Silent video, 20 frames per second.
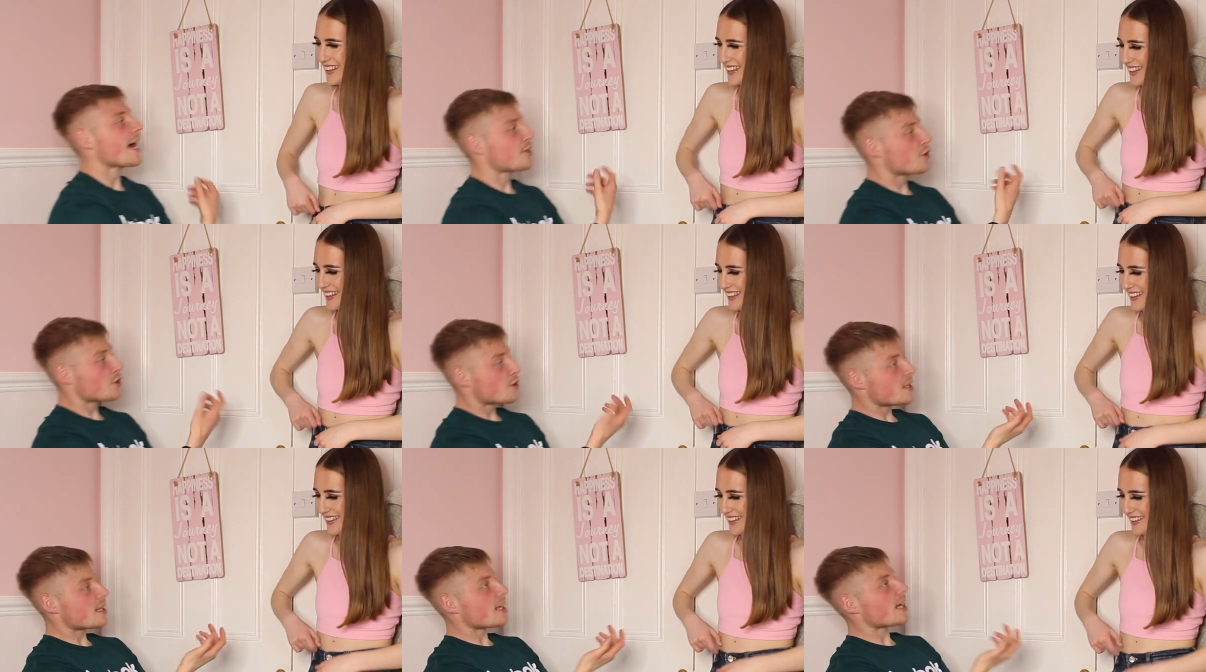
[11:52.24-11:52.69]
Speaker 1: I
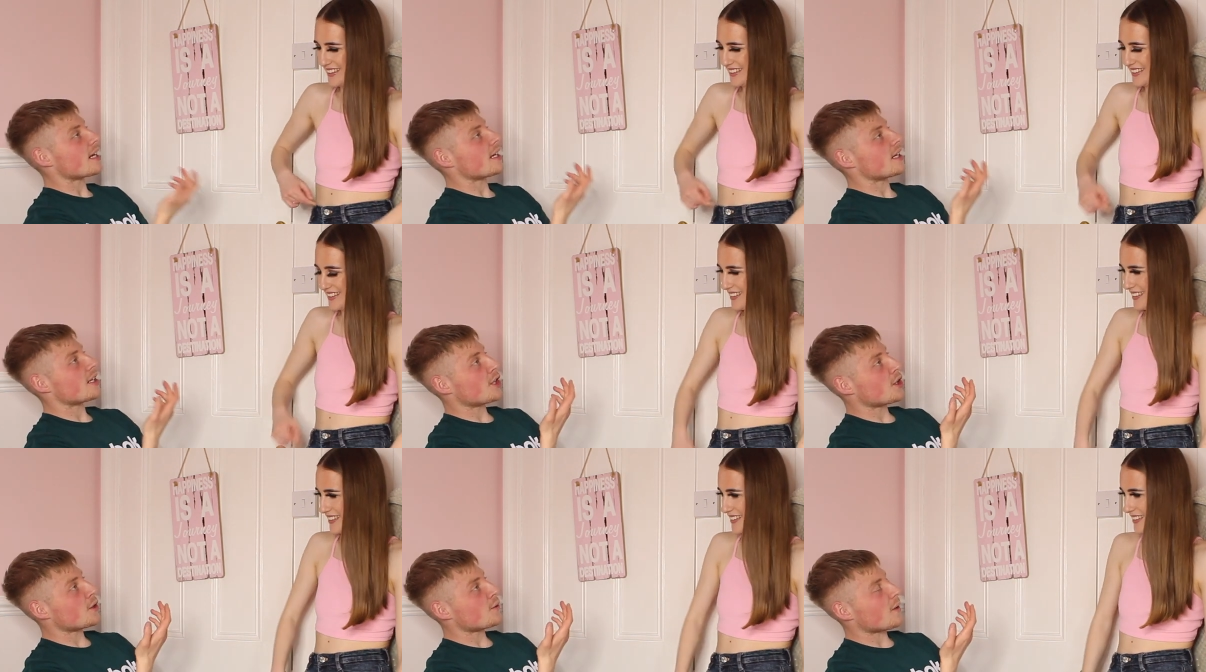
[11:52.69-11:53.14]
just
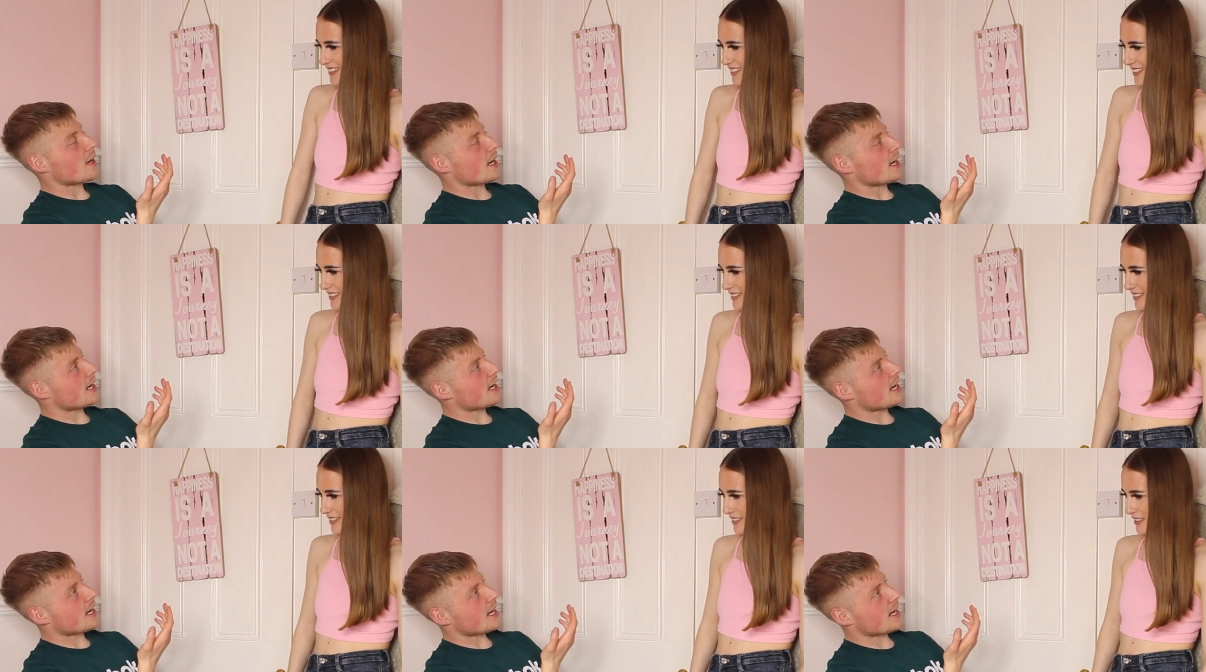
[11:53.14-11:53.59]
think you
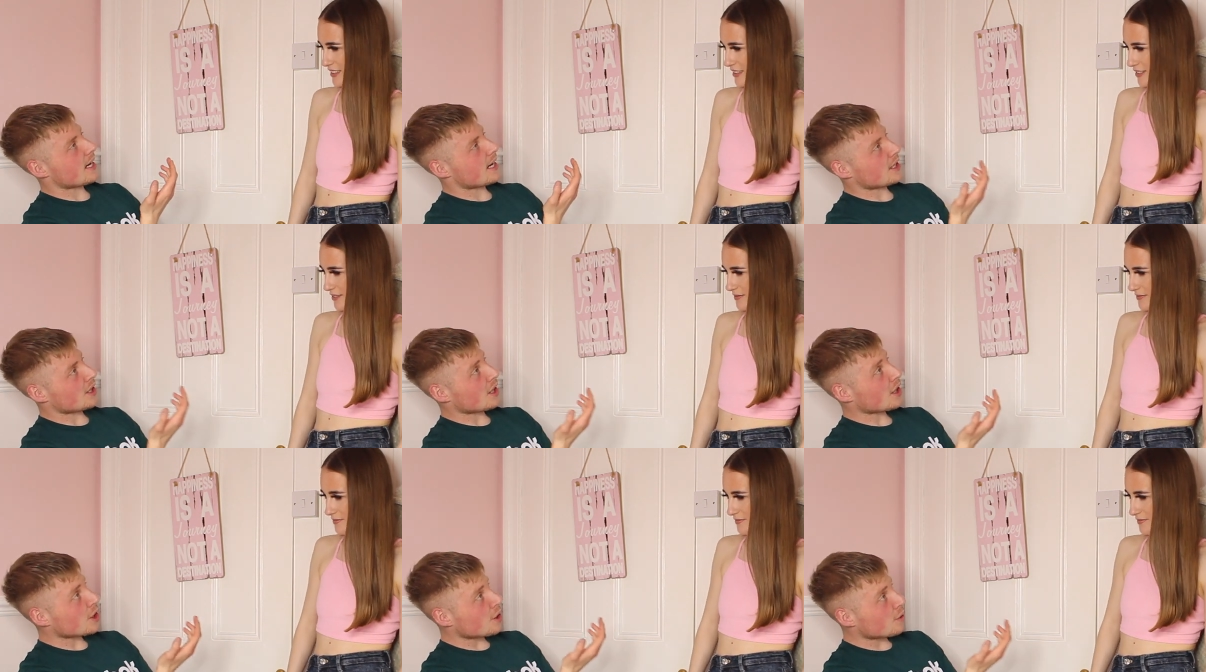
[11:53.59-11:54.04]
uh,
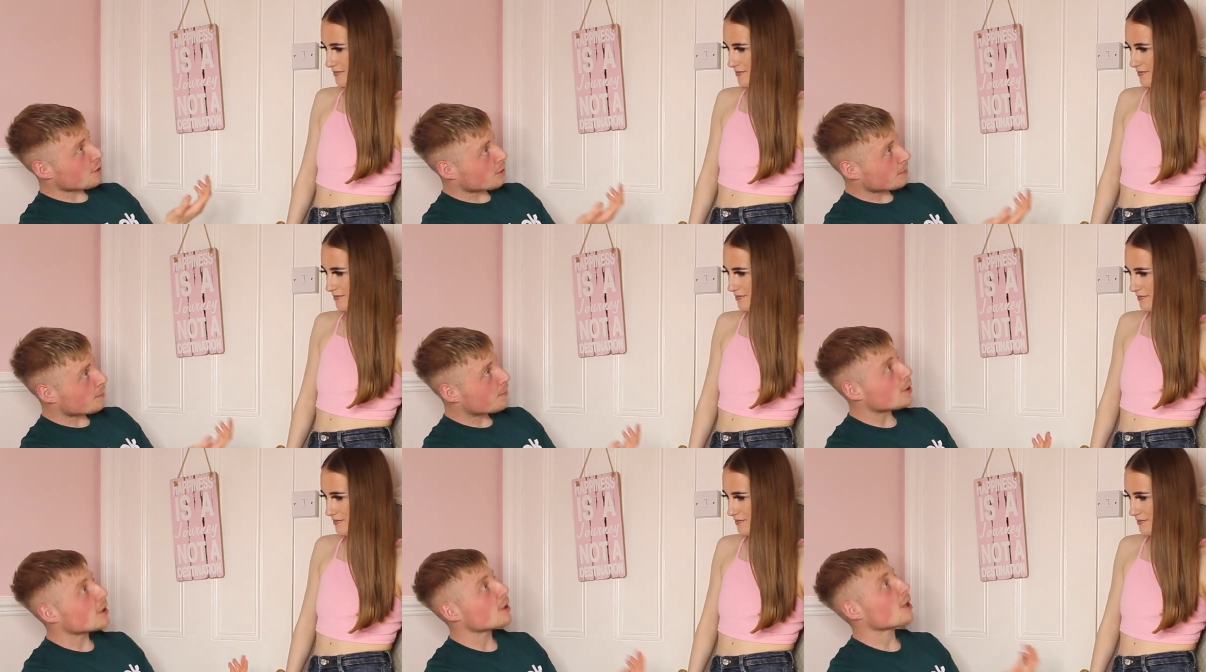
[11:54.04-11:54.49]
you
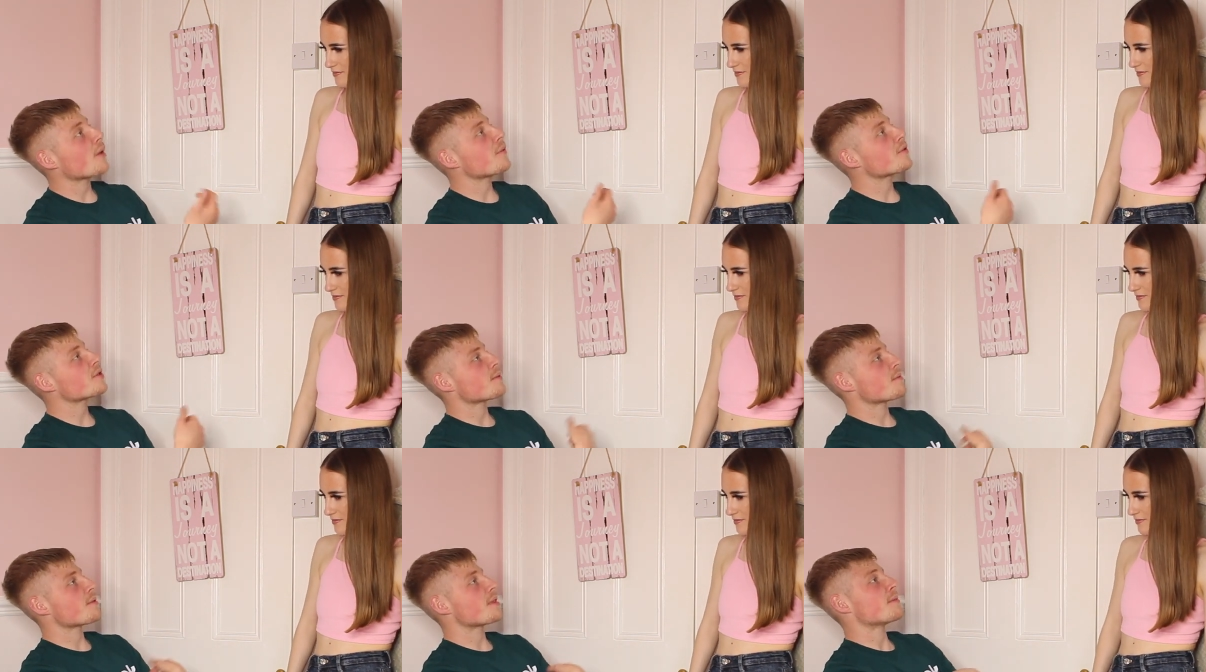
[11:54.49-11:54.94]
could pull off
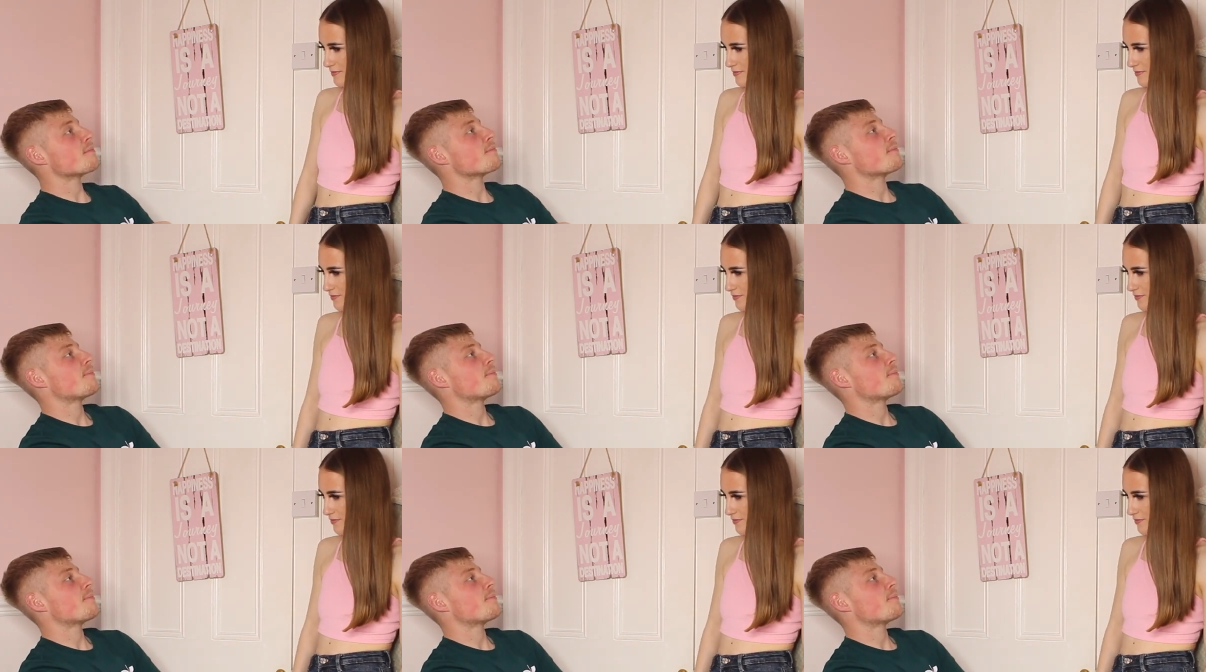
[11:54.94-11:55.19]
something